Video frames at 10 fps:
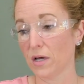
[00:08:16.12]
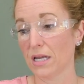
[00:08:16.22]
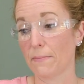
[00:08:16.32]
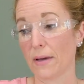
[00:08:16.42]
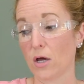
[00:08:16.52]
one
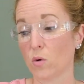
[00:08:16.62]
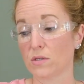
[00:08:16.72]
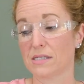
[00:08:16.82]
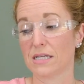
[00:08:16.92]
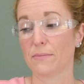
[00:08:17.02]
and my
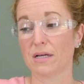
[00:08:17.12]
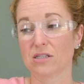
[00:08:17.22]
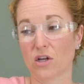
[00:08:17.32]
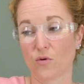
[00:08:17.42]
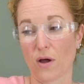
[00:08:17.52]
oldest Emma
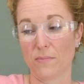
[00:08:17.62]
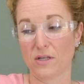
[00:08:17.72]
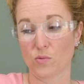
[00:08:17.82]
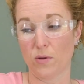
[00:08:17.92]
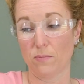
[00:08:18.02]
is gonna grab
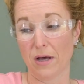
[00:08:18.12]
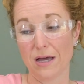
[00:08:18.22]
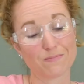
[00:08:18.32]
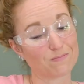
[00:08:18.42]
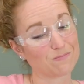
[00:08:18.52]
this one,
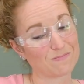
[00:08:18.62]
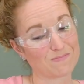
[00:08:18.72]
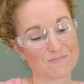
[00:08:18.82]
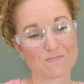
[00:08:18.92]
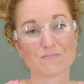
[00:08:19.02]
but
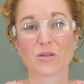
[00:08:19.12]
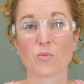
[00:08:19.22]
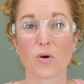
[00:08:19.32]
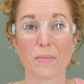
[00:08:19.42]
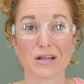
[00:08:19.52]

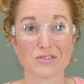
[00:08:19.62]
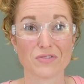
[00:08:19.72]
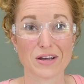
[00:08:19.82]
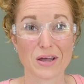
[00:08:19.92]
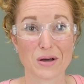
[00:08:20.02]
we're about to
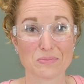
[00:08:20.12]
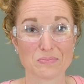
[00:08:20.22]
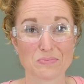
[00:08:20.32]
find out.